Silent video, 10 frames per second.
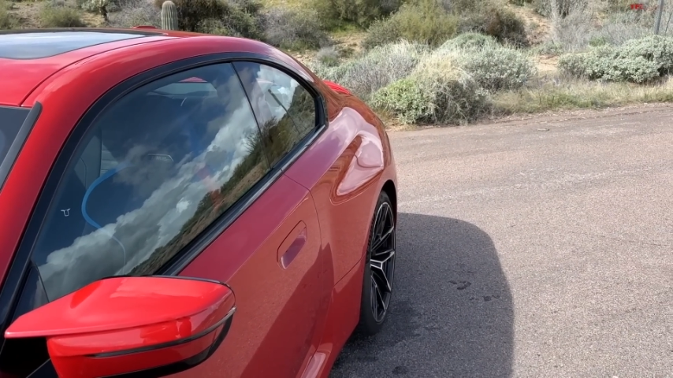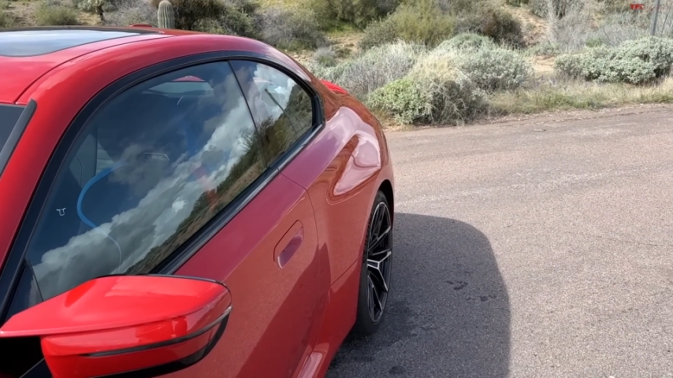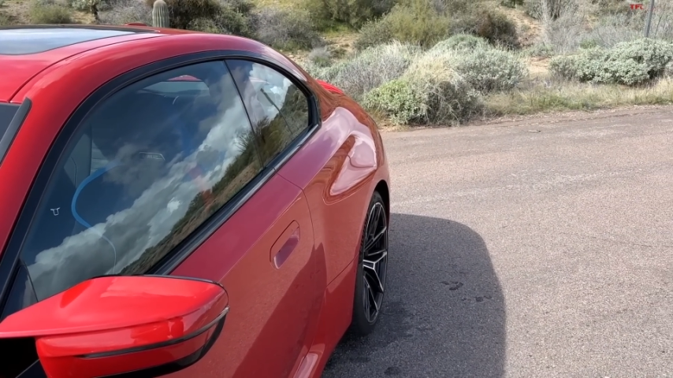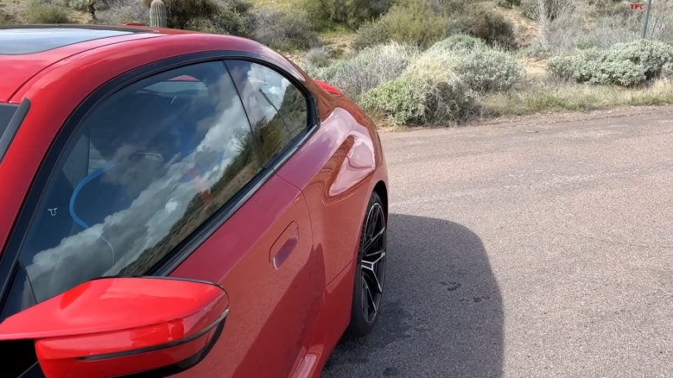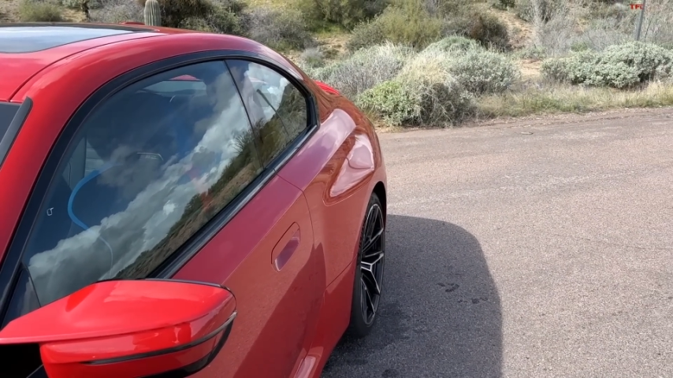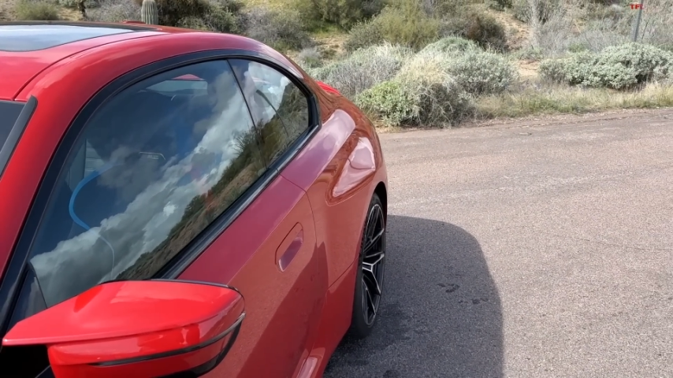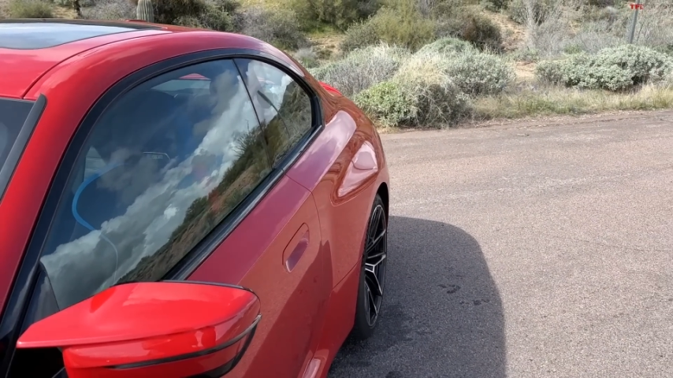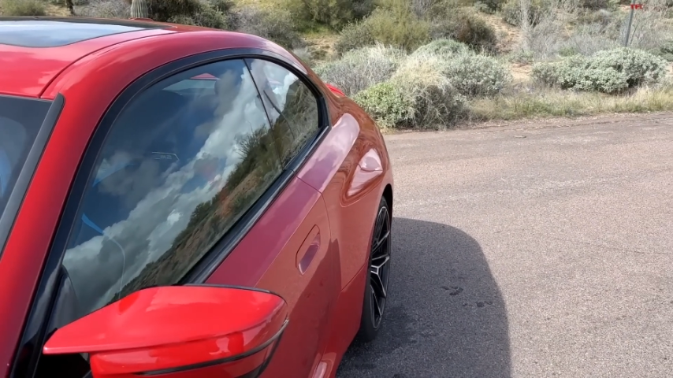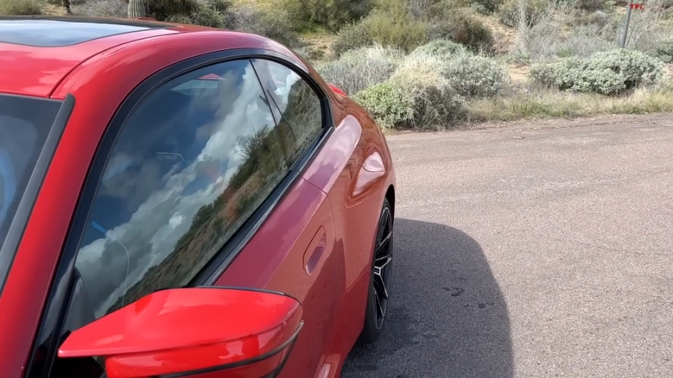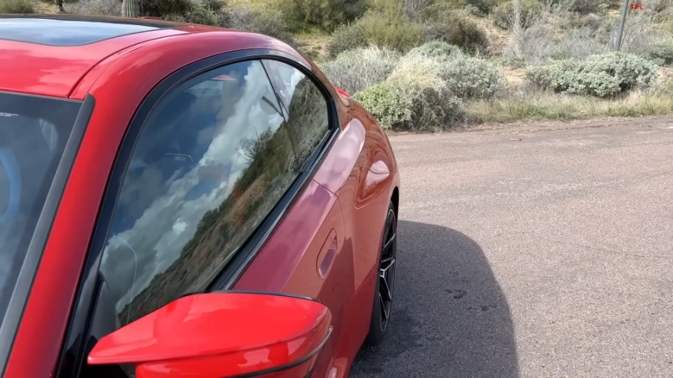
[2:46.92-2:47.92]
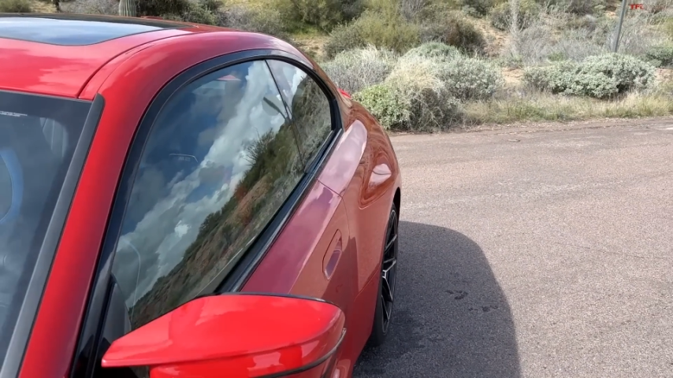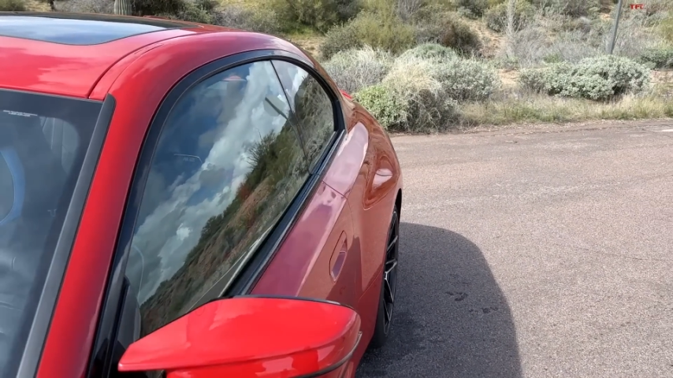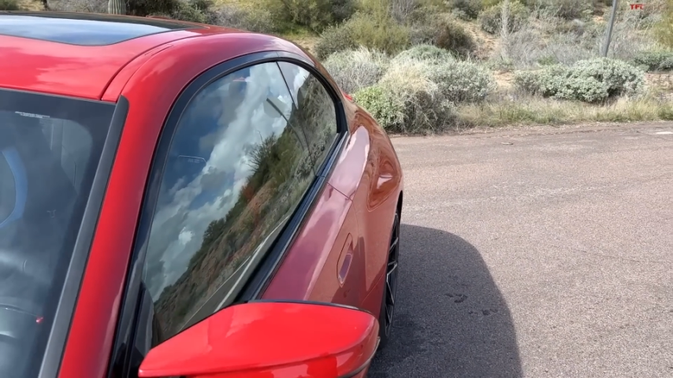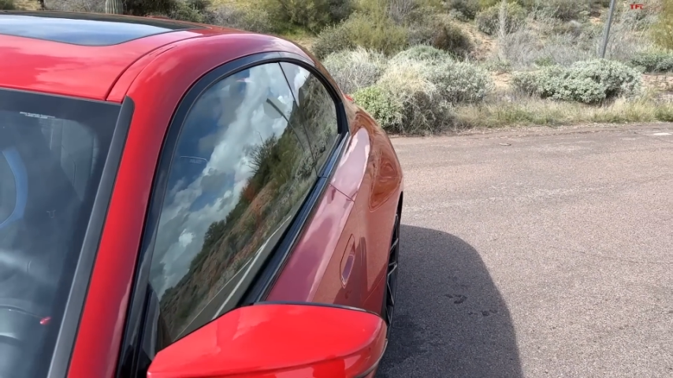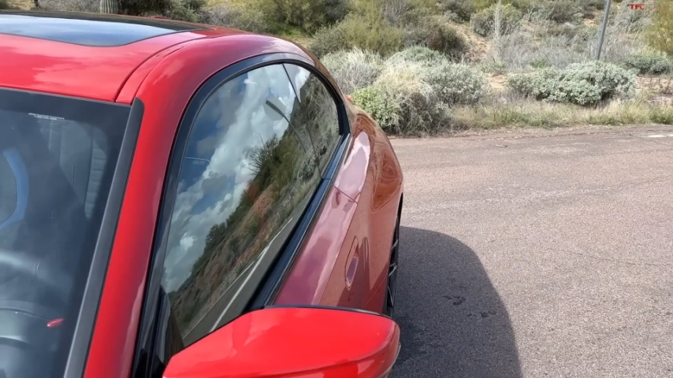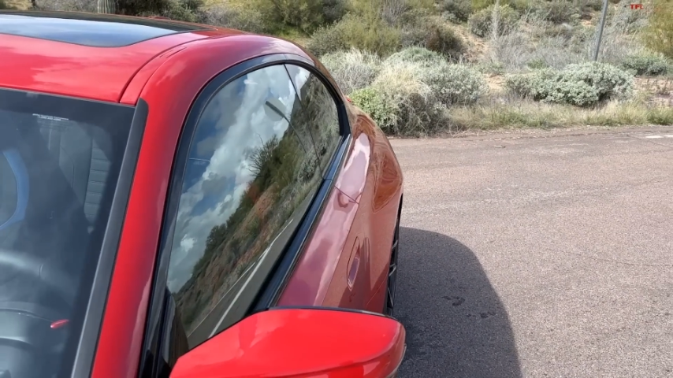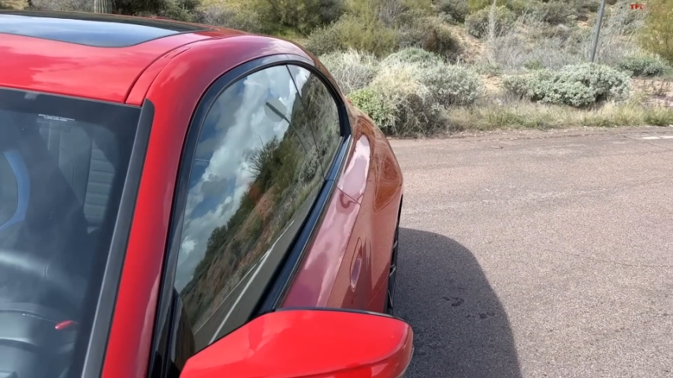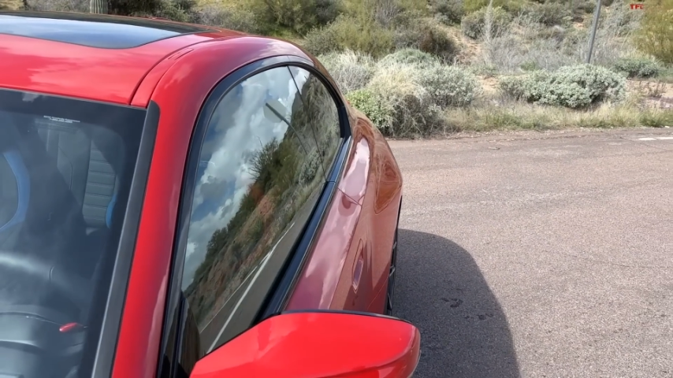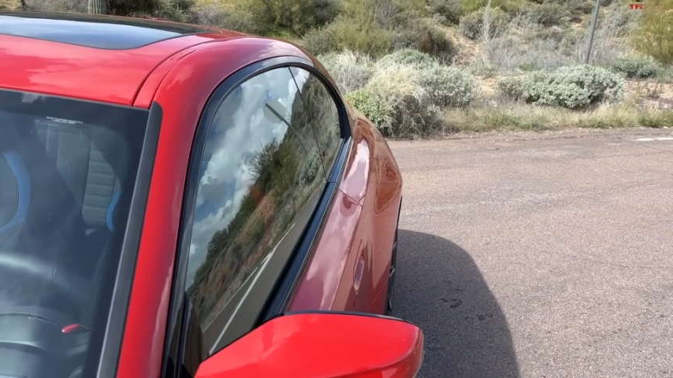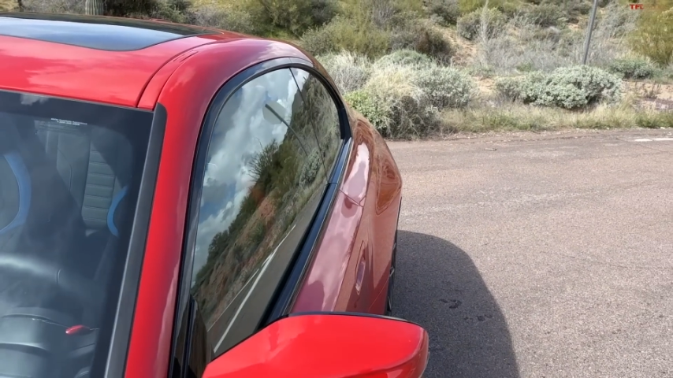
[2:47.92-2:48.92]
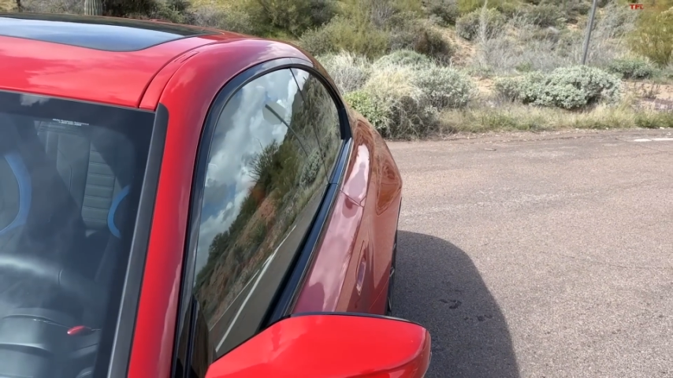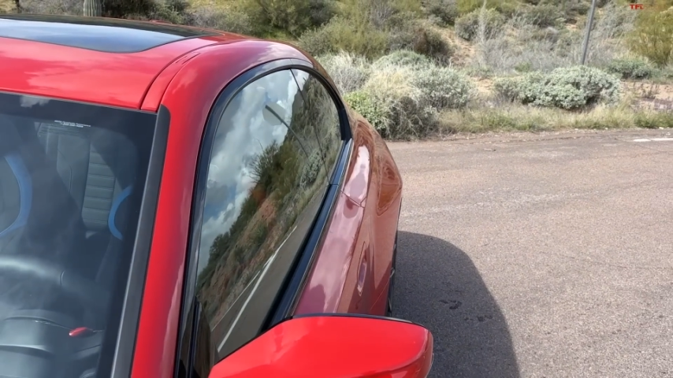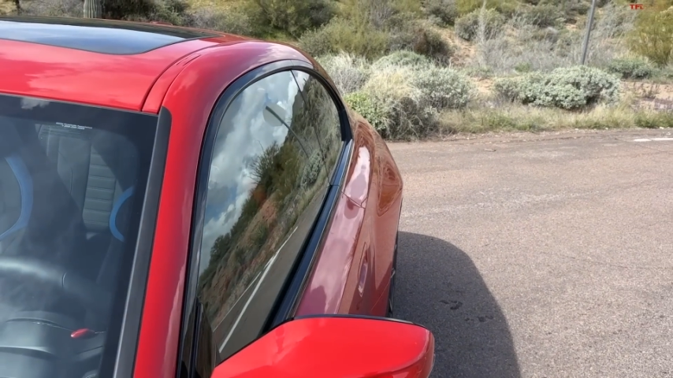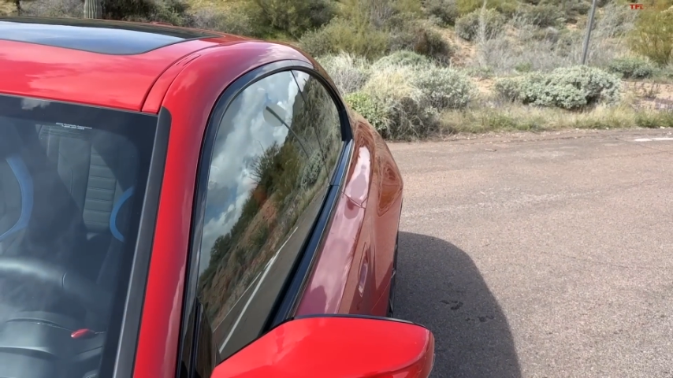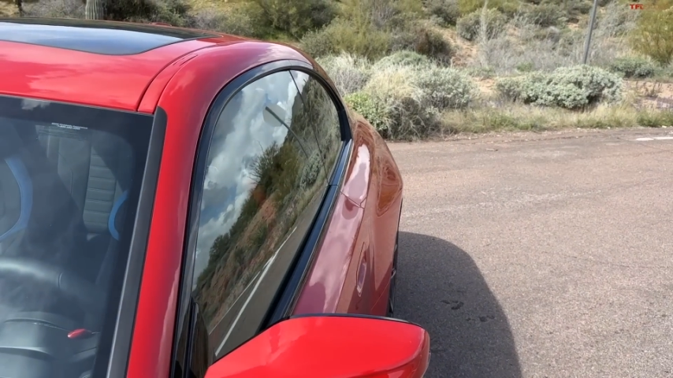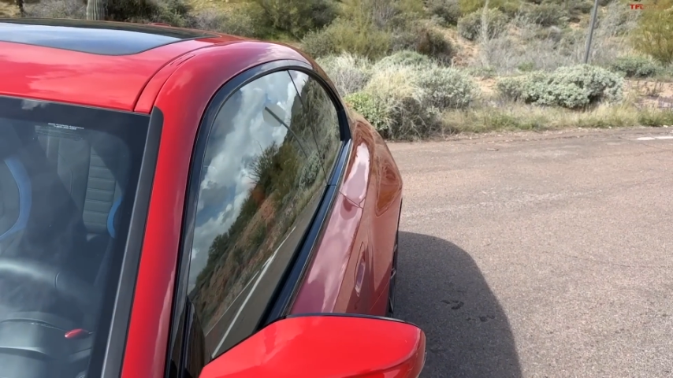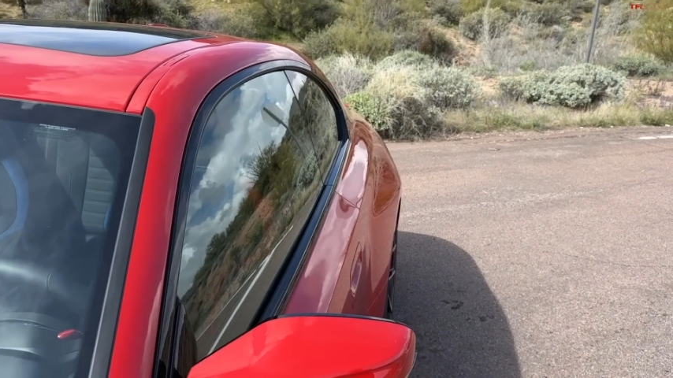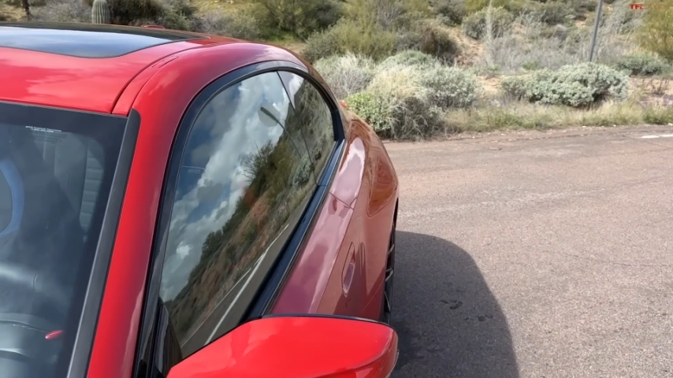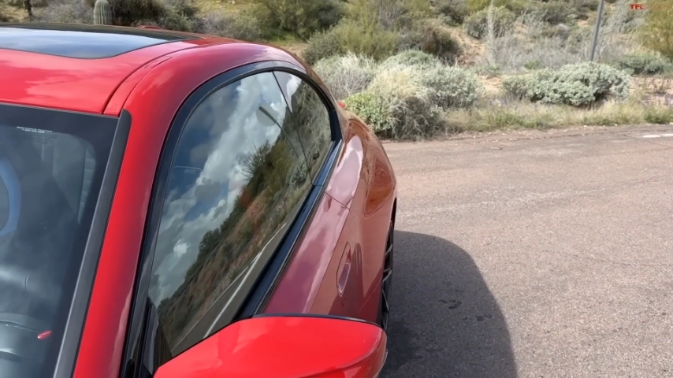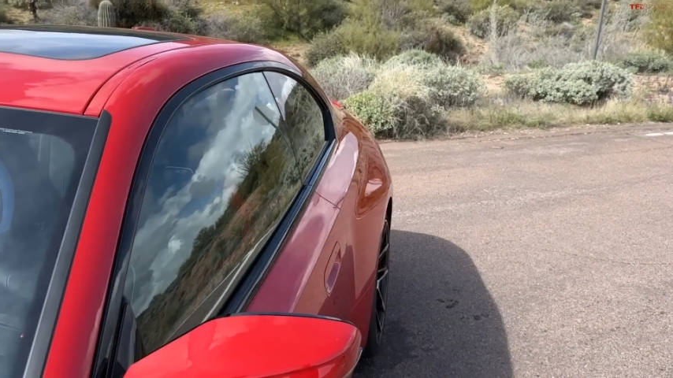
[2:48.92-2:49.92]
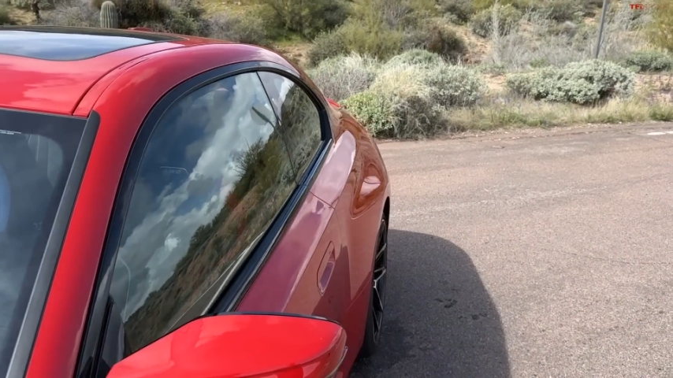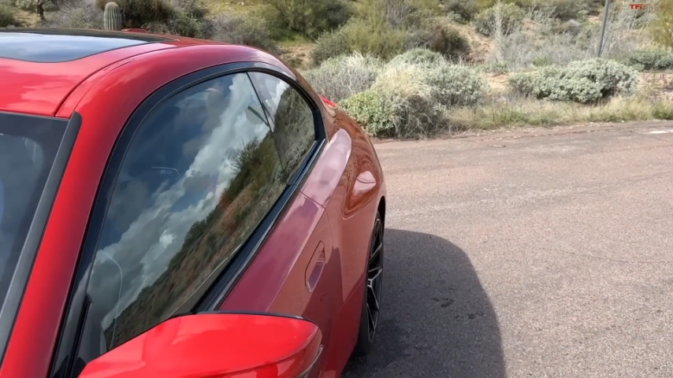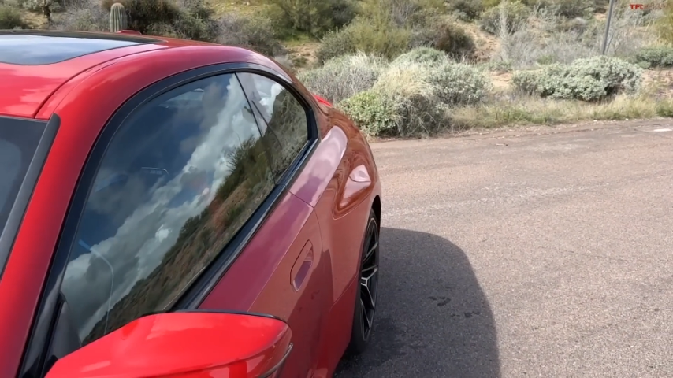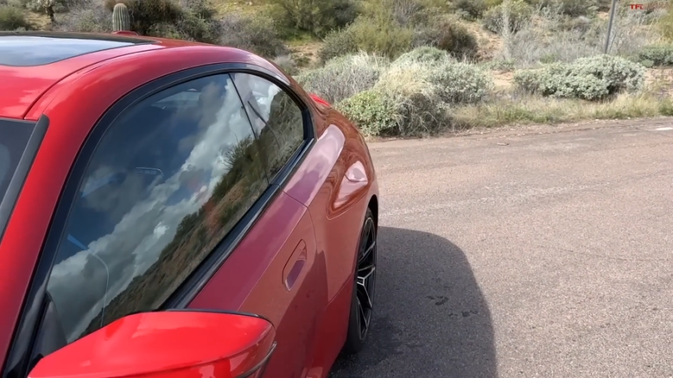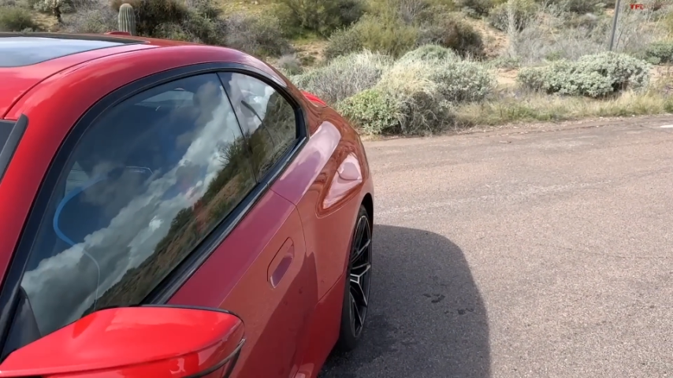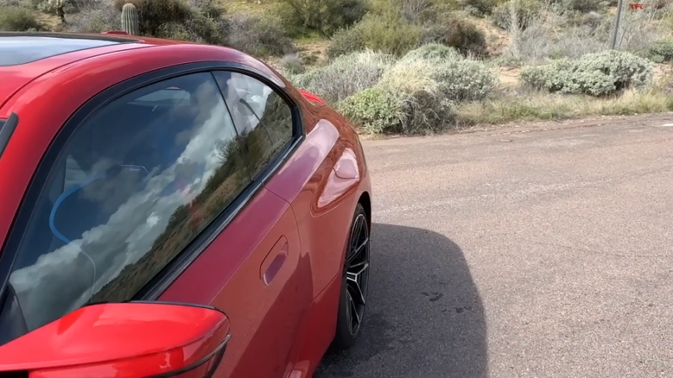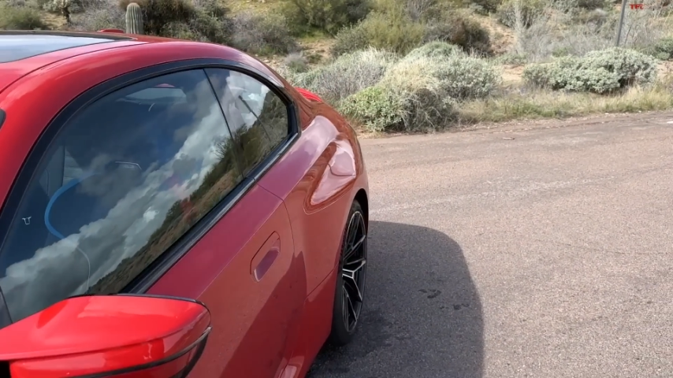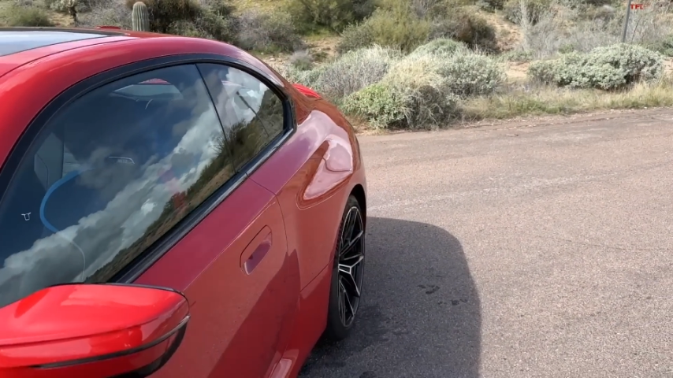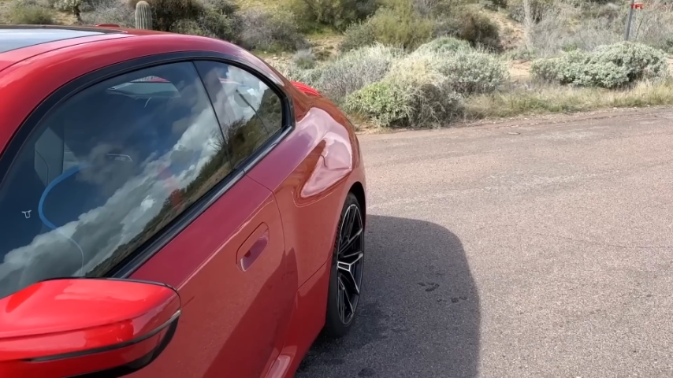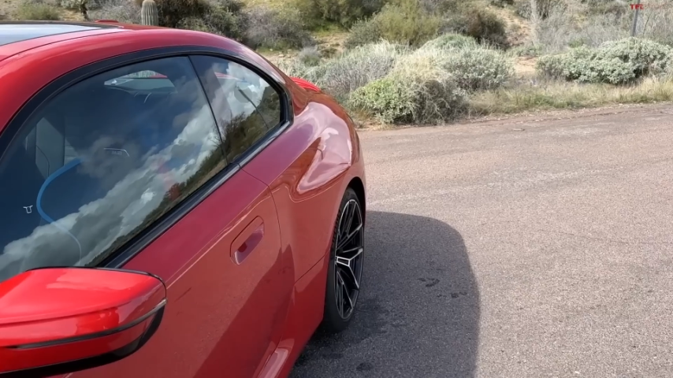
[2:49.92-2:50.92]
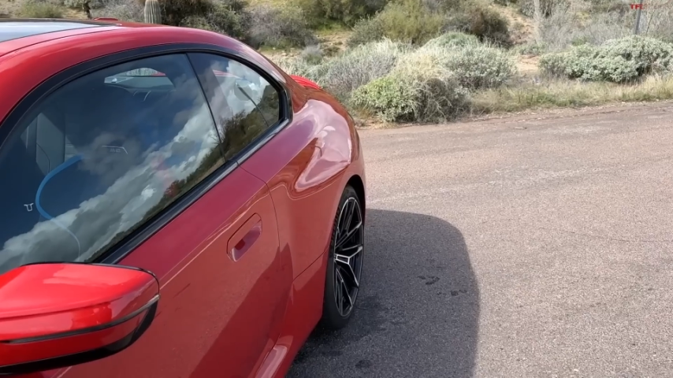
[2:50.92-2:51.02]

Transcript: [unreadable: no face in view]